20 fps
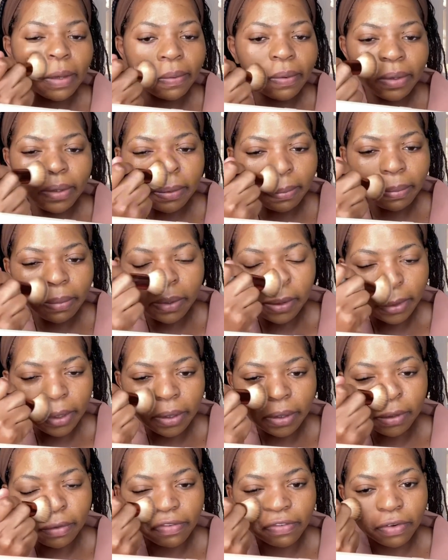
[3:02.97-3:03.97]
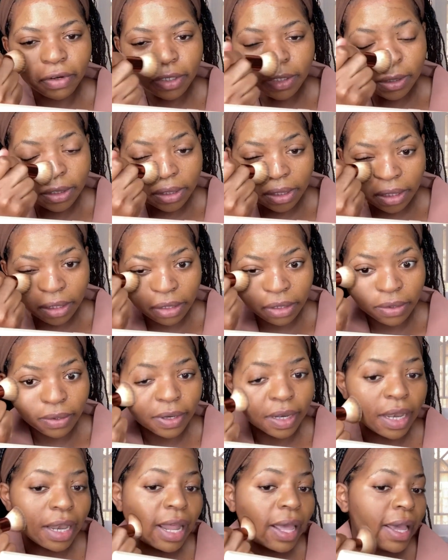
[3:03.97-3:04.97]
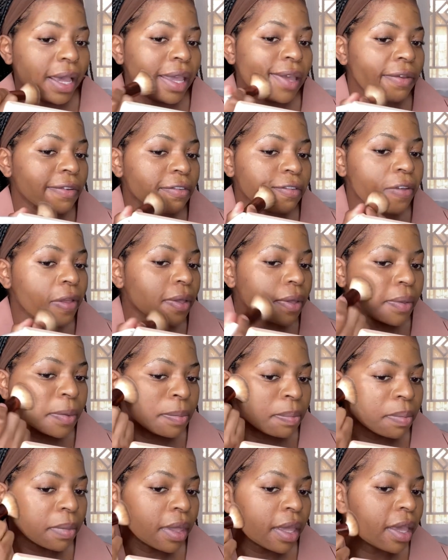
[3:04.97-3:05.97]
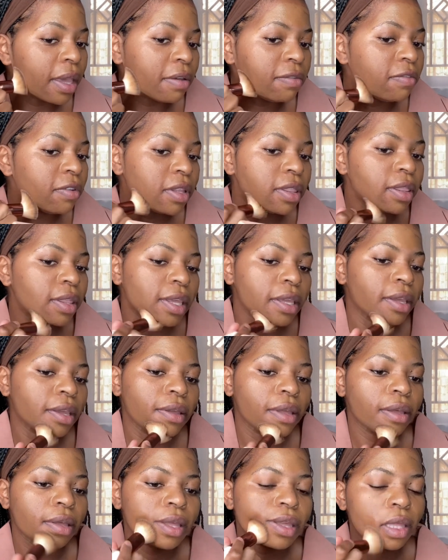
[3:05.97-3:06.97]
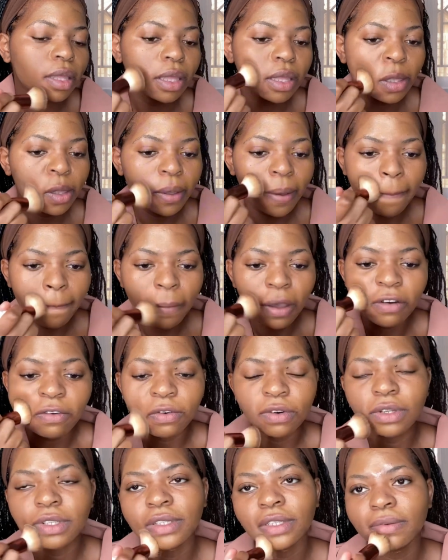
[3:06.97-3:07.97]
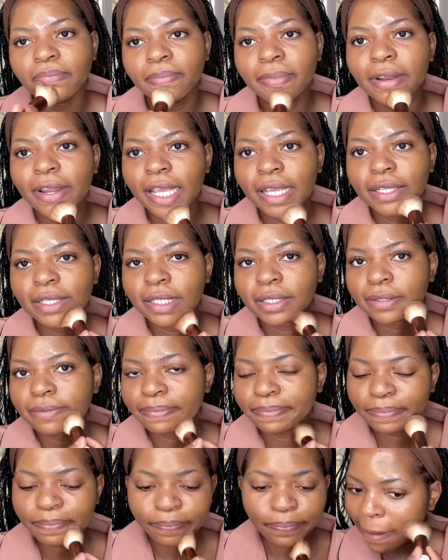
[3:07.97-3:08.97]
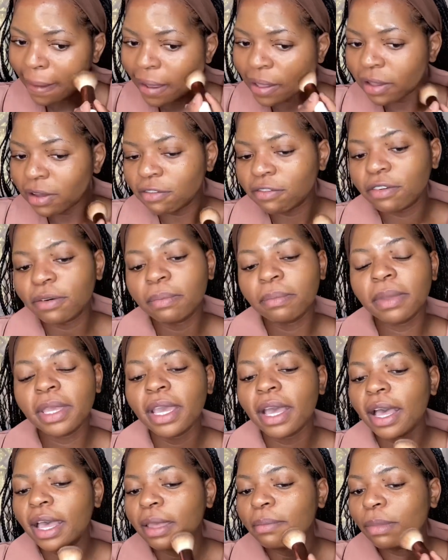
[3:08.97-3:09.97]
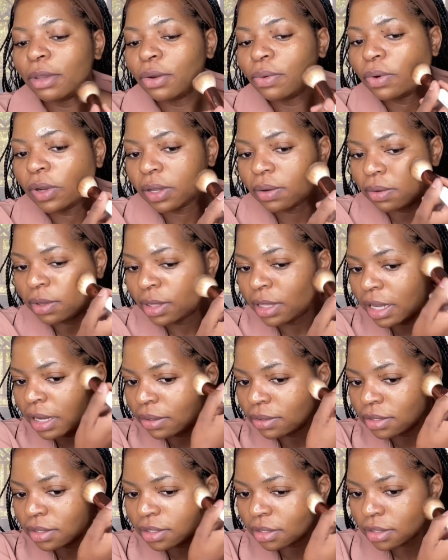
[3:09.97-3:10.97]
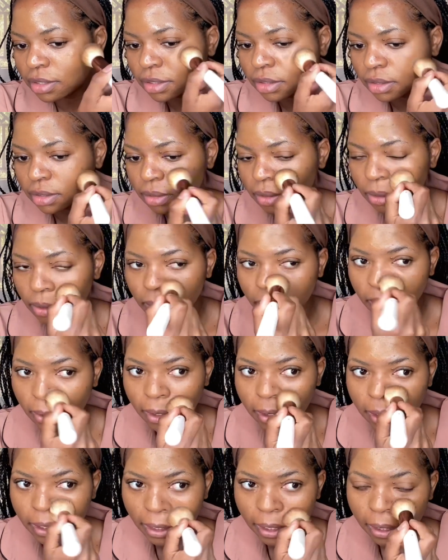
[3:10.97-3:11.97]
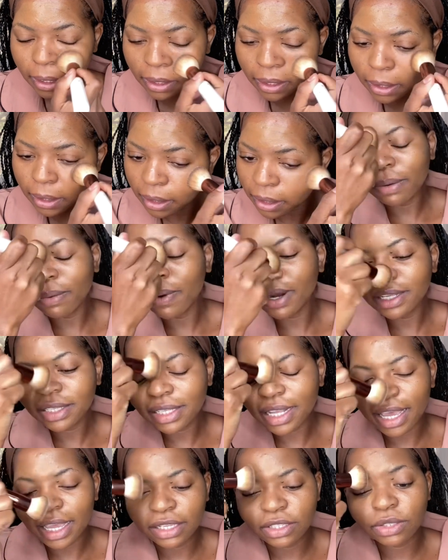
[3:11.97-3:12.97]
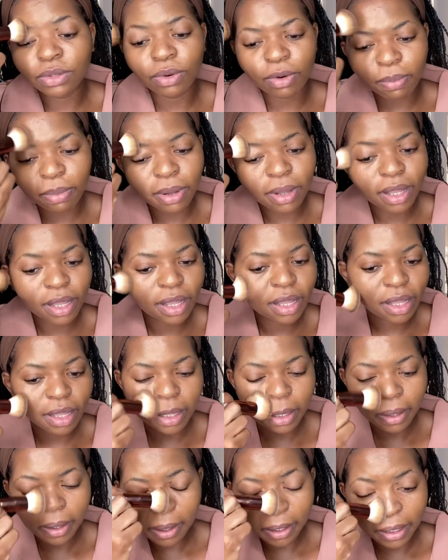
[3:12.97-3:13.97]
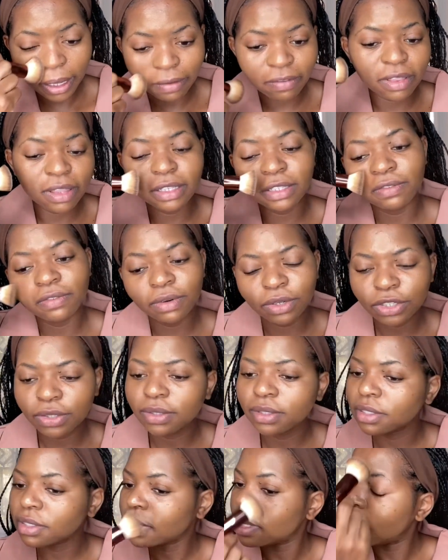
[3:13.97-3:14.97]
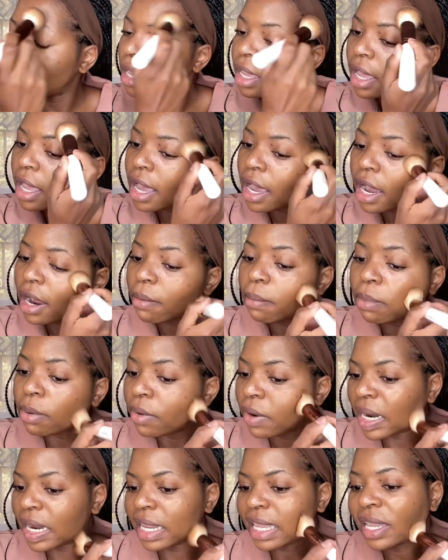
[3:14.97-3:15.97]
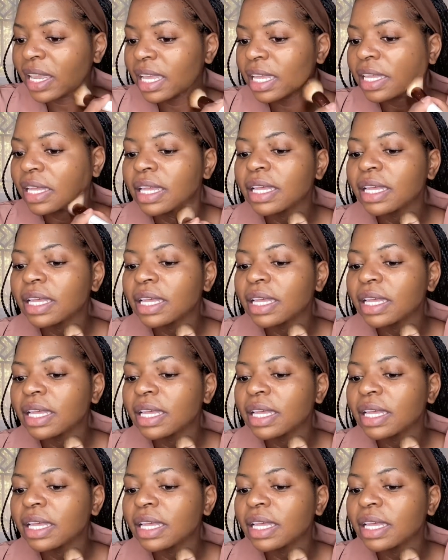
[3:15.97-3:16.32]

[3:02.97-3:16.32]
Like, when you put God first in your life, everything falls in place. For me, I'm a wreck without God. Once I stop having the devotions, praying,